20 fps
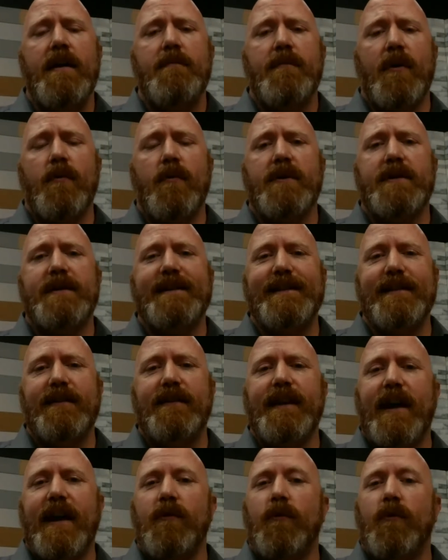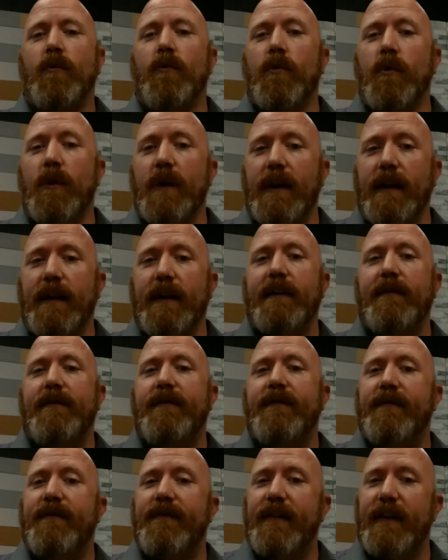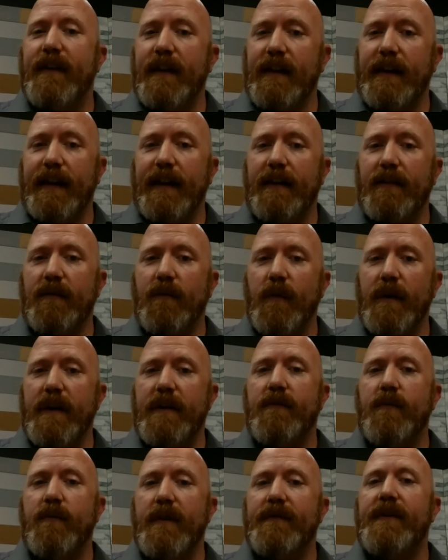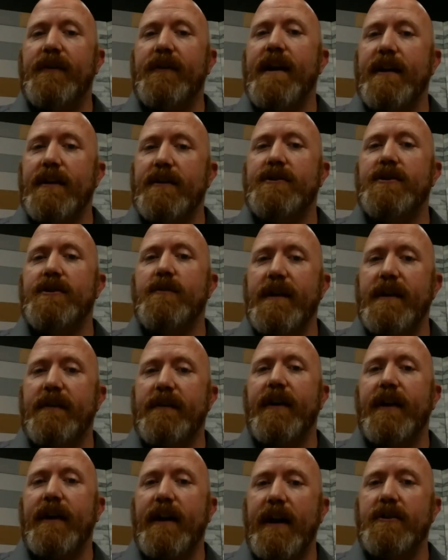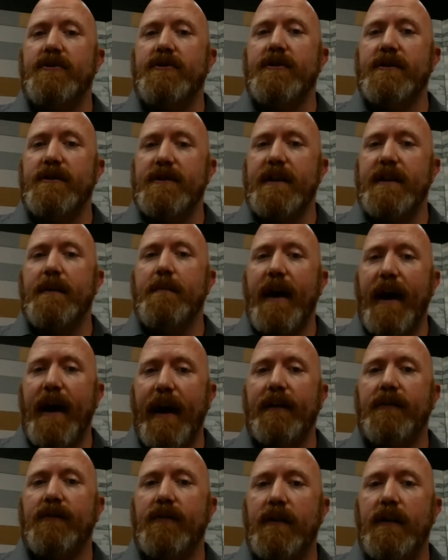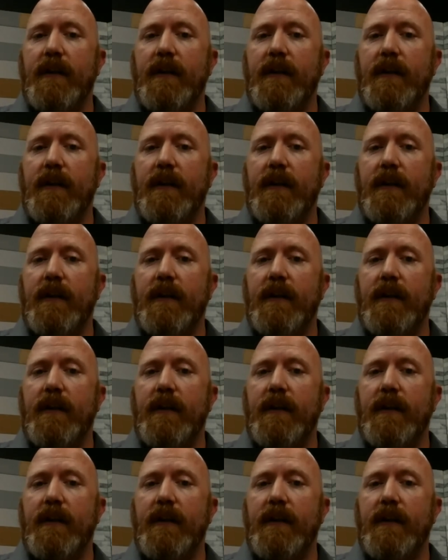But we're still not really feeling it. We've taken 2-week vacations in the past.